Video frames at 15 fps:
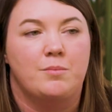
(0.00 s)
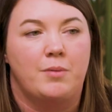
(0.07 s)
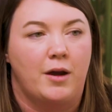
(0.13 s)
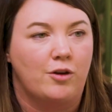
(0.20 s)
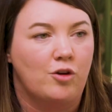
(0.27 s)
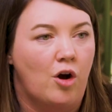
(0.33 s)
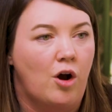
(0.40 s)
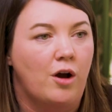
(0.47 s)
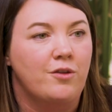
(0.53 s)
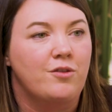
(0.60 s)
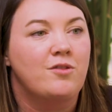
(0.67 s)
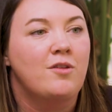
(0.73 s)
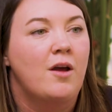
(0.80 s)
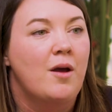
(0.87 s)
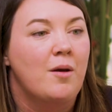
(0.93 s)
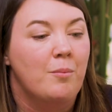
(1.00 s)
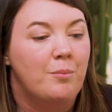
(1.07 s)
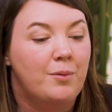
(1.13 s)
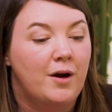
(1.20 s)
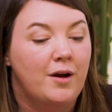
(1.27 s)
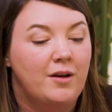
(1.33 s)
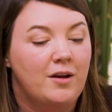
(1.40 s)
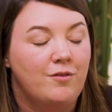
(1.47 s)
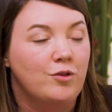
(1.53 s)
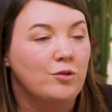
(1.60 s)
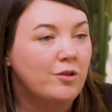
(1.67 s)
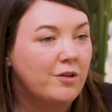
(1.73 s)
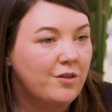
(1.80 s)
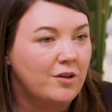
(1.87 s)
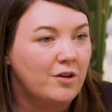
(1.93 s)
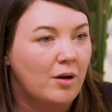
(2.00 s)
by costs, But if you look at the